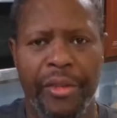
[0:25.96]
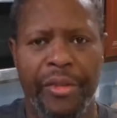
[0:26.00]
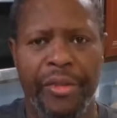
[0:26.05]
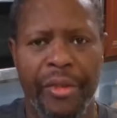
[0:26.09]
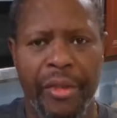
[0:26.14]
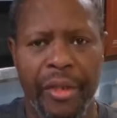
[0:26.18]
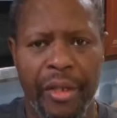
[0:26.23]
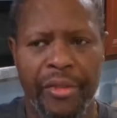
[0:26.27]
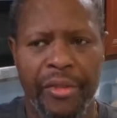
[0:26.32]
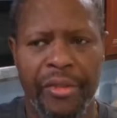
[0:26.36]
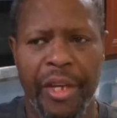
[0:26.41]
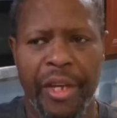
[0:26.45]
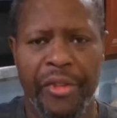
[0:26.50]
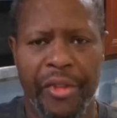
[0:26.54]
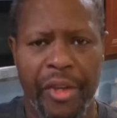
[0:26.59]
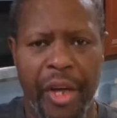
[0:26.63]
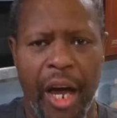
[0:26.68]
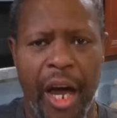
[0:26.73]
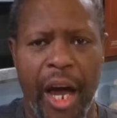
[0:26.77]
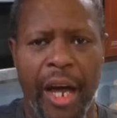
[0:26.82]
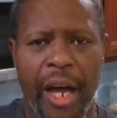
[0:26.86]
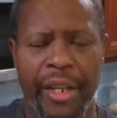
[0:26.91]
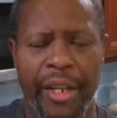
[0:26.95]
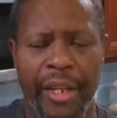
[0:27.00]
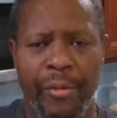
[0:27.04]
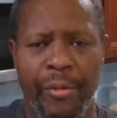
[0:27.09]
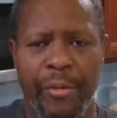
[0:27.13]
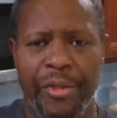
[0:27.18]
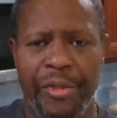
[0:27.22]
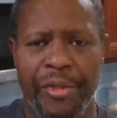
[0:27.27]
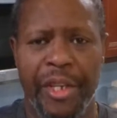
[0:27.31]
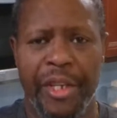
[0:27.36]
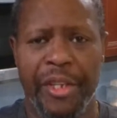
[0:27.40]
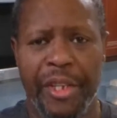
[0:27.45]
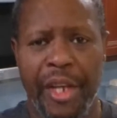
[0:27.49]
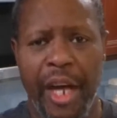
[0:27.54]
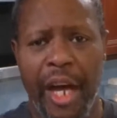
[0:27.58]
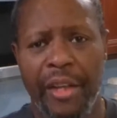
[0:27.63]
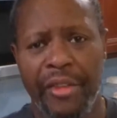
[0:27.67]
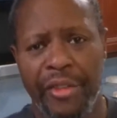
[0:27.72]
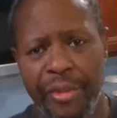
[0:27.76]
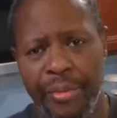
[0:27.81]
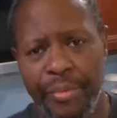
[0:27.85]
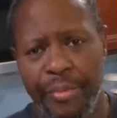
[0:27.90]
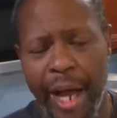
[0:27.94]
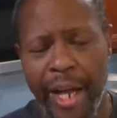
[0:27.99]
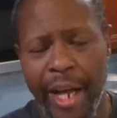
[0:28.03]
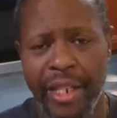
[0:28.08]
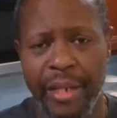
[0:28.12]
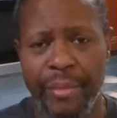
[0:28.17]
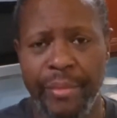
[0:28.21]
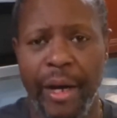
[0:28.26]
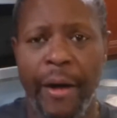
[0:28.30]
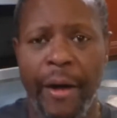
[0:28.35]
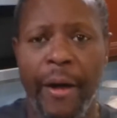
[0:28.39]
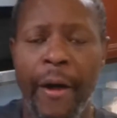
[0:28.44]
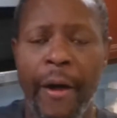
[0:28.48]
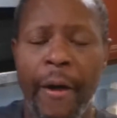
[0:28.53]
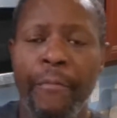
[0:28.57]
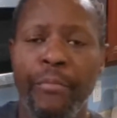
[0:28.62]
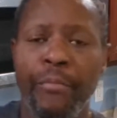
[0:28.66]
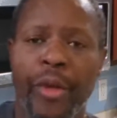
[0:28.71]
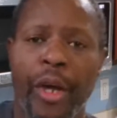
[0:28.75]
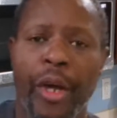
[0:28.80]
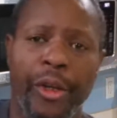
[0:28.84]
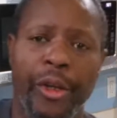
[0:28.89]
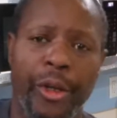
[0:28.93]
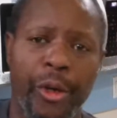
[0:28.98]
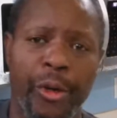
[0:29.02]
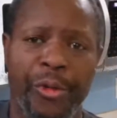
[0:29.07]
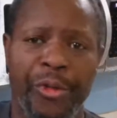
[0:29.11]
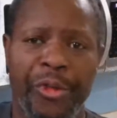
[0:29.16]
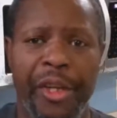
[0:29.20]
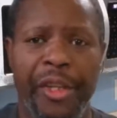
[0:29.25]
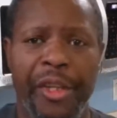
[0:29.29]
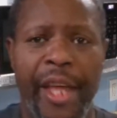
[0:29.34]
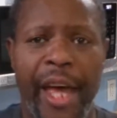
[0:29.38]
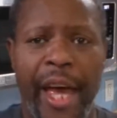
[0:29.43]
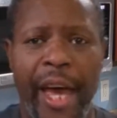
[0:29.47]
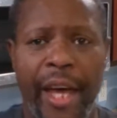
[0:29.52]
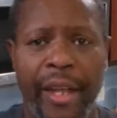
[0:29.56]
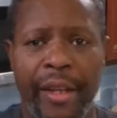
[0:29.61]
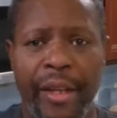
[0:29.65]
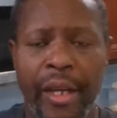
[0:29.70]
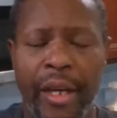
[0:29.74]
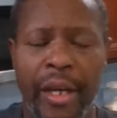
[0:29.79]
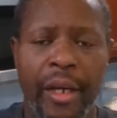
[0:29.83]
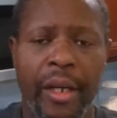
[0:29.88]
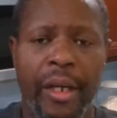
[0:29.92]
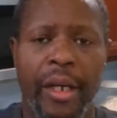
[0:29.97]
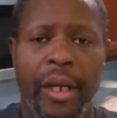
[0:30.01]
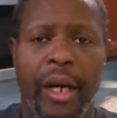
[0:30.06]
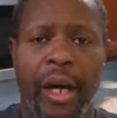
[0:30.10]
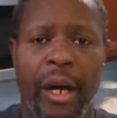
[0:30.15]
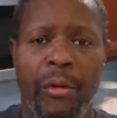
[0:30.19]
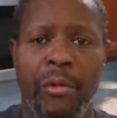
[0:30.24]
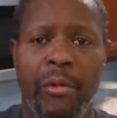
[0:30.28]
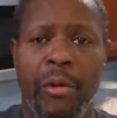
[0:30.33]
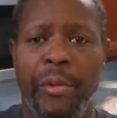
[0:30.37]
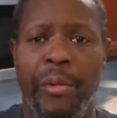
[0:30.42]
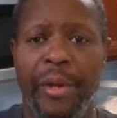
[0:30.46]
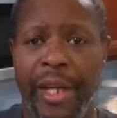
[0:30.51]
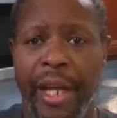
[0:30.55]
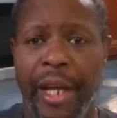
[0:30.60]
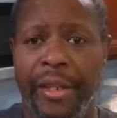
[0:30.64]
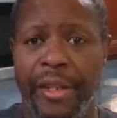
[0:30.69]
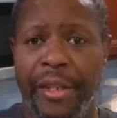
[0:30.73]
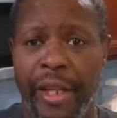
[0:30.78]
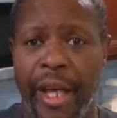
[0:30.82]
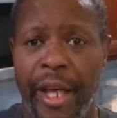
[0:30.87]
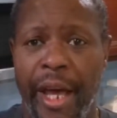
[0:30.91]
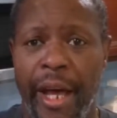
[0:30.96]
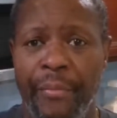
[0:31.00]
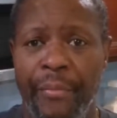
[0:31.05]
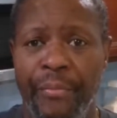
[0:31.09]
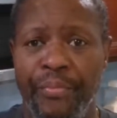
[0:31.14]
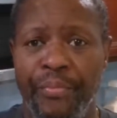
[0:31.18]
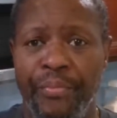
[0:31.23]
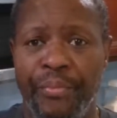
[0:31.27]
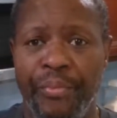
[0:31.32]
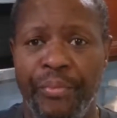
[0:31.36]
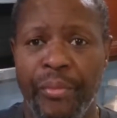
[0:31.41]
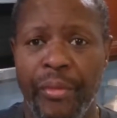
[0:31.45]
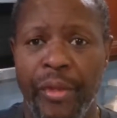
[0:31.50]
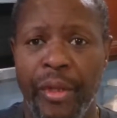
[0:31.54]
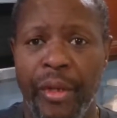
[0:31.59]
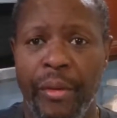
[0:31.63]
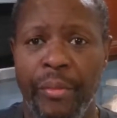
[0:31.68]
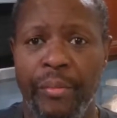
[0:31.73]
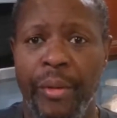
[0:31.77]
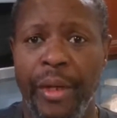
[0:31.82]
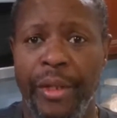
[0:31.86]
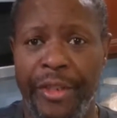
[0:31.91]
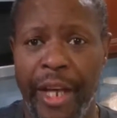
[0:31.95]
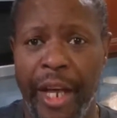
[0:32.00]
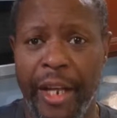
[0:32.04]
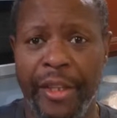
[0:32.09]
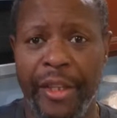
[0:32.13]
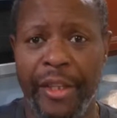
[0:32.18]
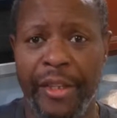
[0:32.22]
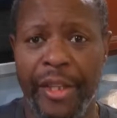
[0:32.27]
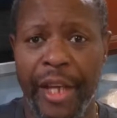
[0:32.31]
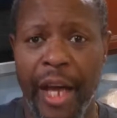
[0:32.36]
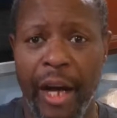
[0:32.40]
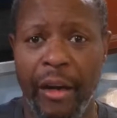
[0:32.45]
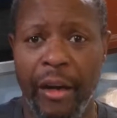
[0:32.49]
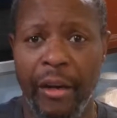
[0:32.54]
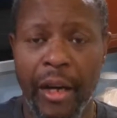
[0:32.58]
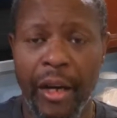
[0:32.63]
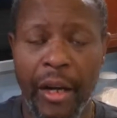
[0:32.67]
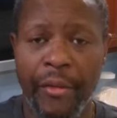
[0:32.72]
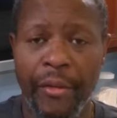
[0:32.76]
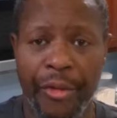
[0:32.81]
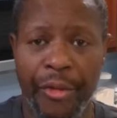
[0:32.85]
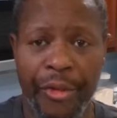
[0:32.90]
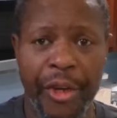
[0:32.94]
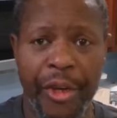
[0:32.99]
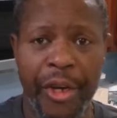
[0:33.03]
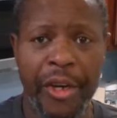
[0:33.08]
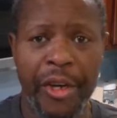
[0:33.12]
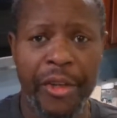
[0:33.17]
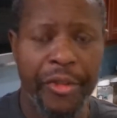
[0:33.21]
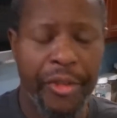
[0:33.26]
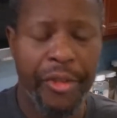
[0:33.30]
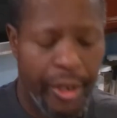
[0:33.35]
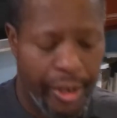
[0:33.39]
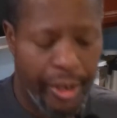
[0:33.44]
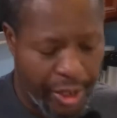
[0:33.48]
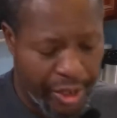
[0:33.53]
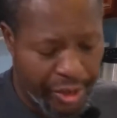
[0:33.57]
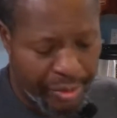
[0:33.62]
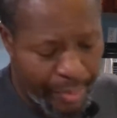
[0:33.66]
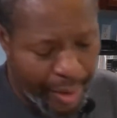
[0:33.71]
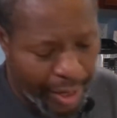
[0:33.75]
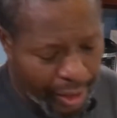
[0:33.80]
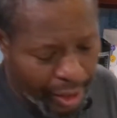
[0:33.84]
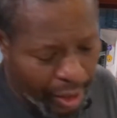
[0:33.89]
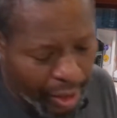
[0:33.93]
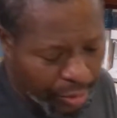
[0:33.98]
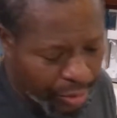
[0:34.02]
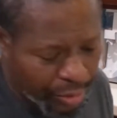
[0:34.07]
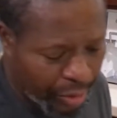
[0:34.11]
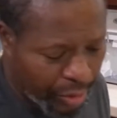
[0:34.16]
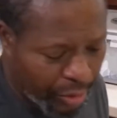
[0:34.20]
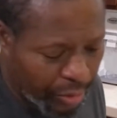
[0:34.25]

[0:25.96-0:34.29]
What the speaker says: says hot and then one says hot and spicy, but you'll see that when we get to that. But check this out. This is my go-to.